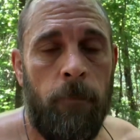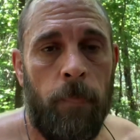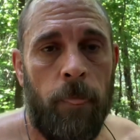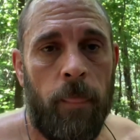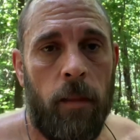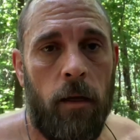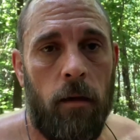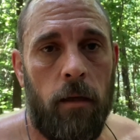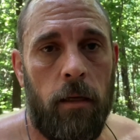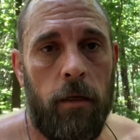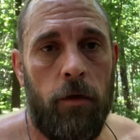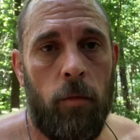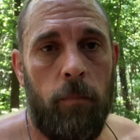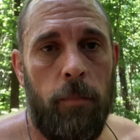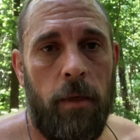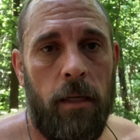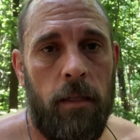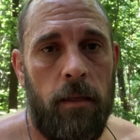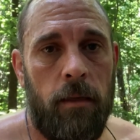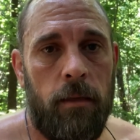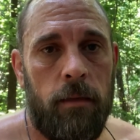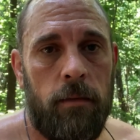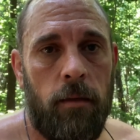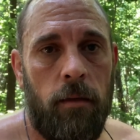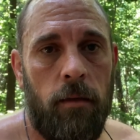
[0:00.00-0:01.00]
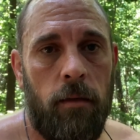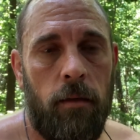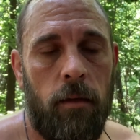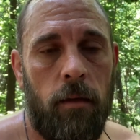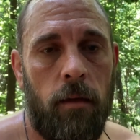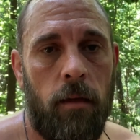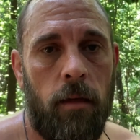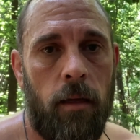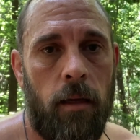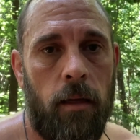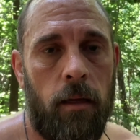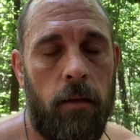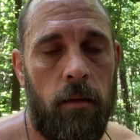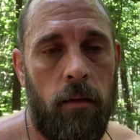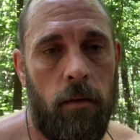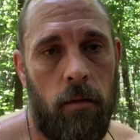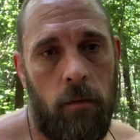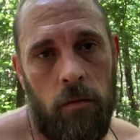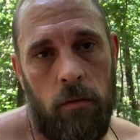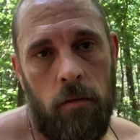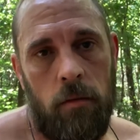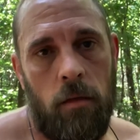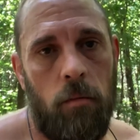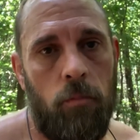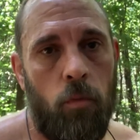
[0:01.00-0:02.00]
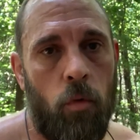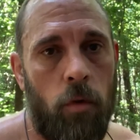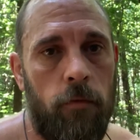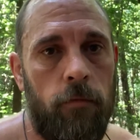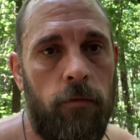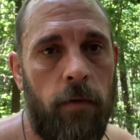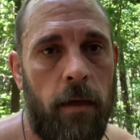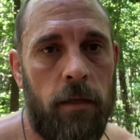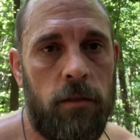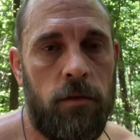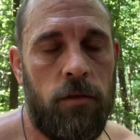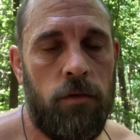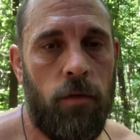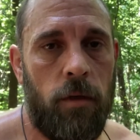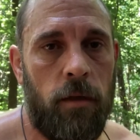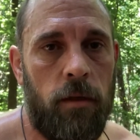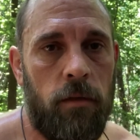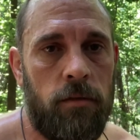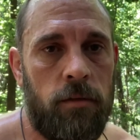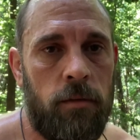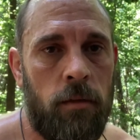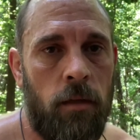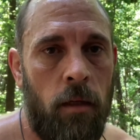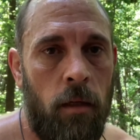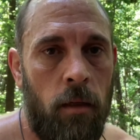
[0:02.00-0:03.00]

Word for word: uh, intermediate, and uh, you know more advanced trails.